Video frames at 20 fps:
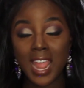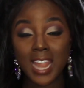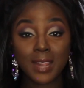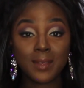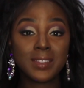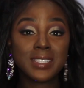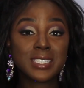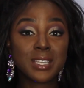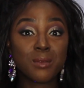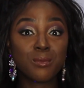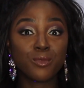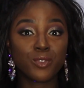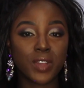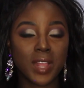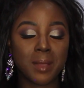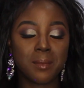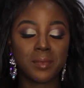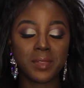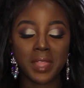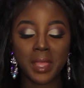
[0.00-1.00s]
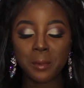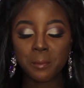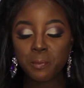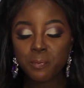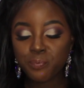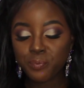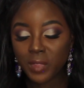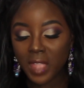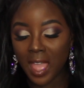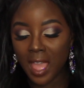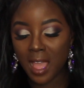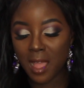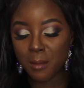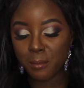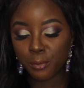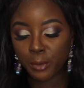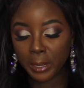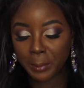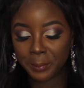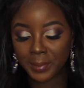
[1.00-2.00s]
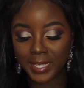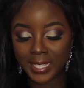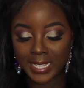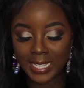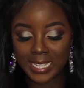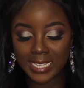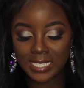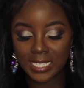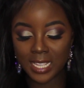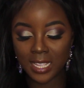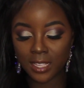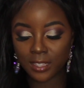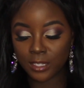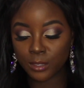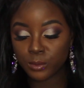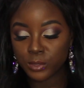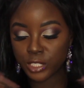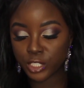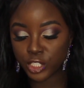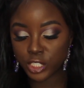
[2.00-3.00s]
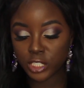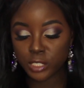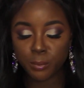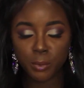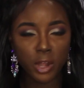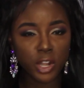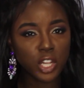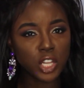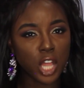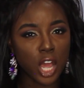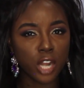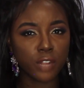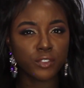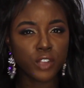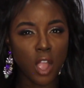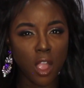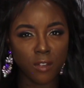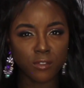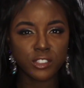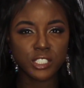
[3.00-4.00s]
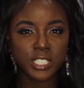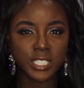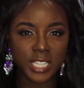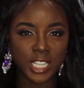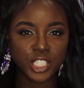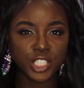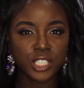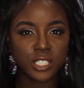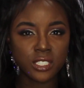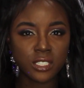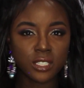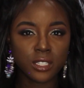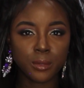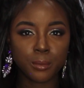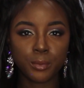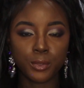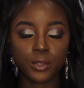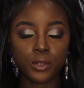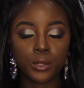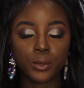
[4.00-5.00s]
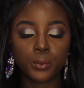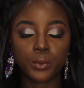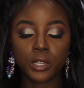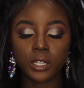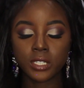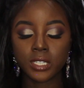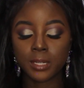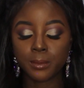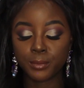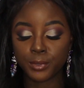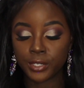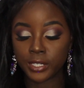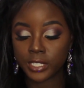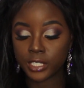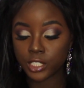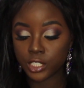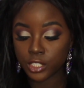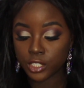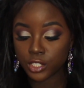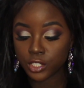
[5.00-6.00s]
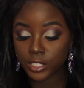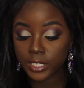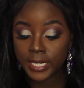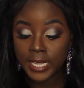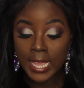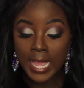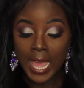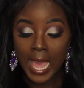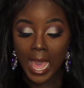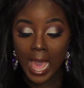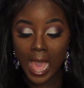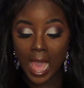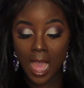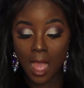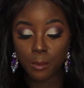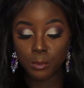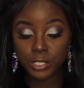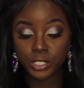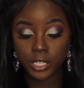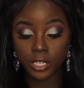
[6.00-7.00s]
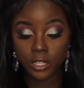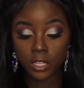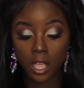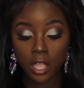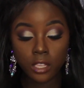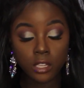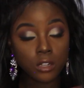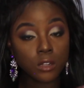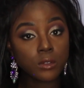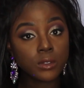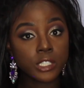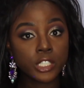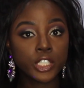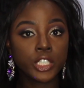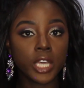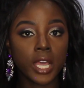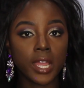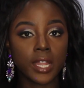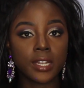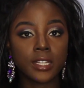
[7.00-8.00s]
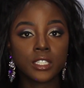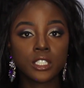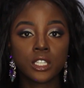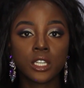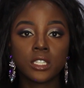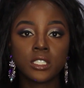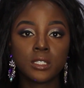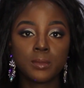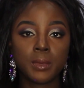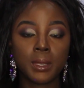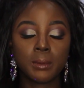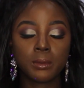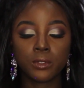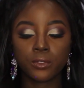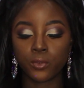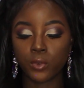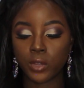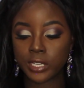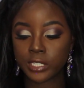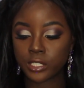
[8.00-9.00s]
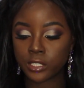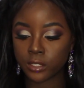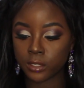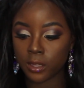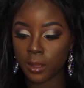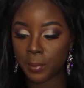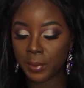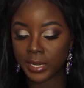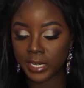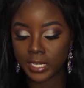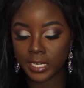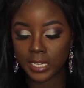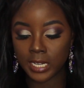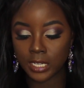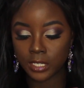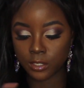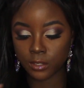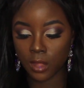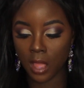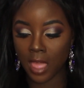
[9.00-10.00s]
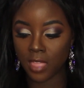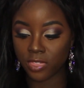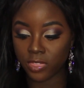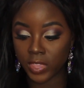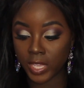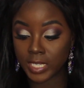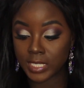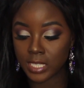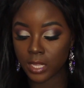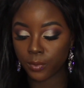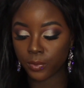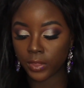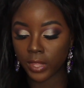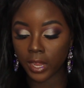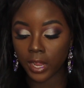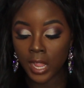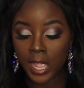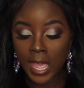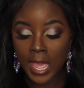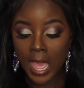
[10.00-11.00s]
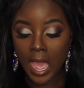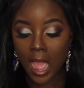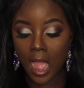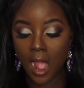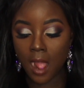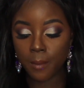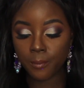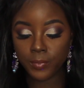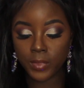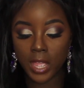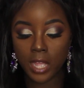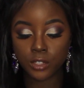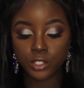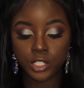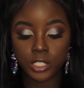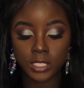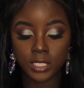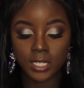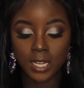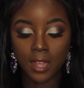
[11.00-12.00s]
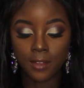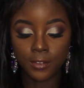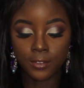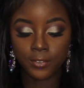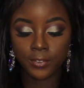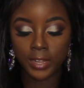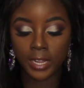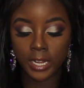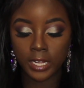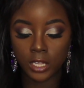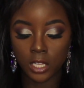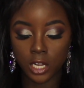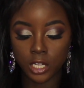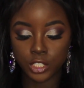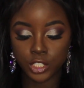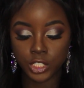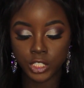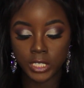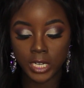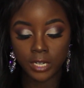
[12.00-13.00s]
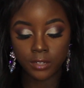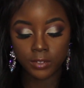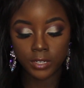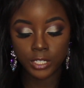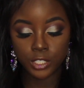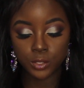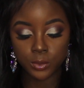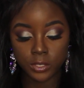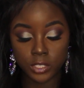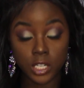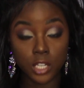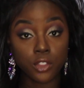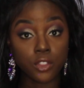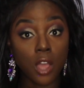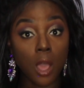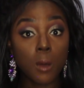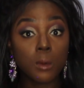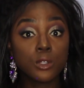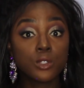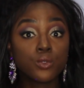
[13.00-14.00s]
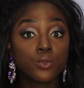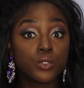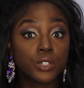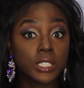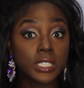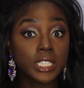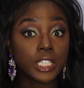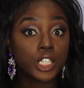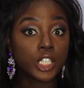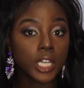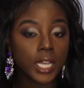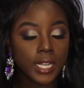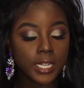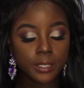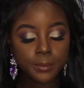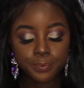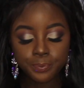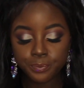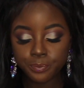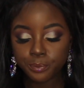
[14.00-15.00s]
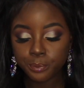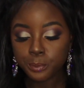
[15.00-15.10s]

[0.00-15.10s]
Anyways, I'm rambling. Point being is it was just brought a lot of conversation to the beauty world and beauty industry, which I thought, you know, was good. It's good to be able to voice your opinion and things out there. Now, she did have a very large shade range, which I thought was really good.